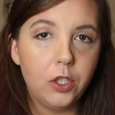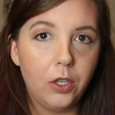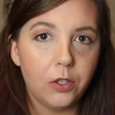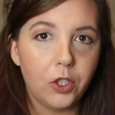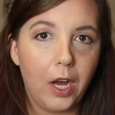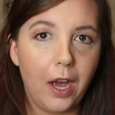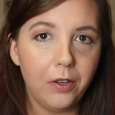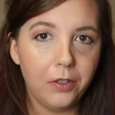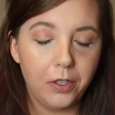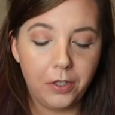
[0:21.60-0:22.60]
your
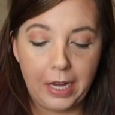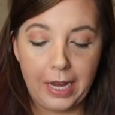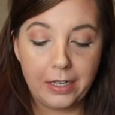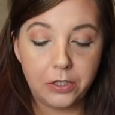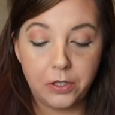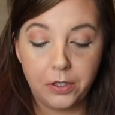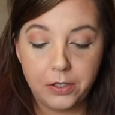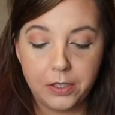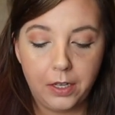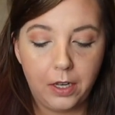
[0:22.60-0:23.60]
childhood
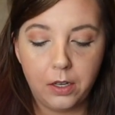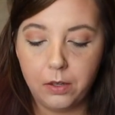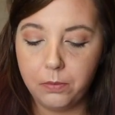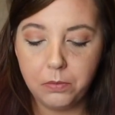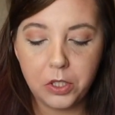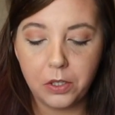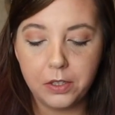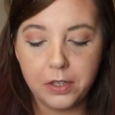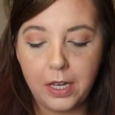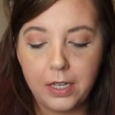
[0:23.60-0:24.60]
answers, like
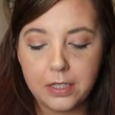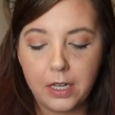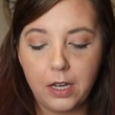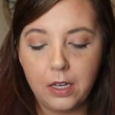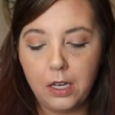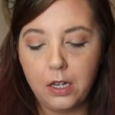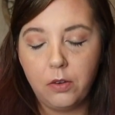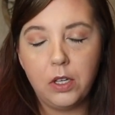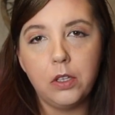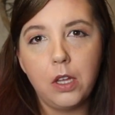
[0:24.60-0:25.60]
certain things that
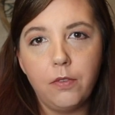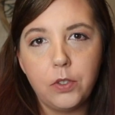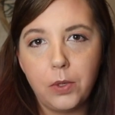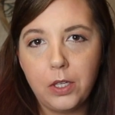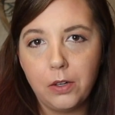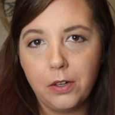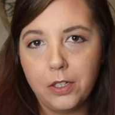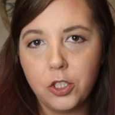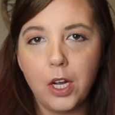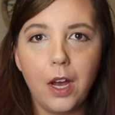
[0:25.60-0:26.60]
you loved when you were
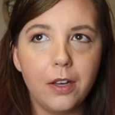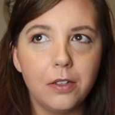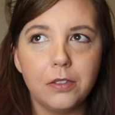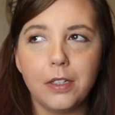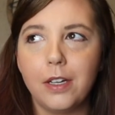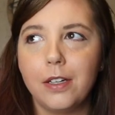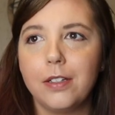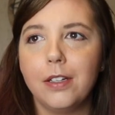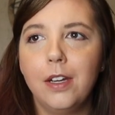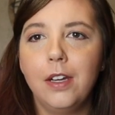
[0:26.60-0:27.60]
a child
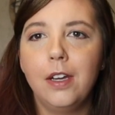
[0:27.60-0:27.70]
and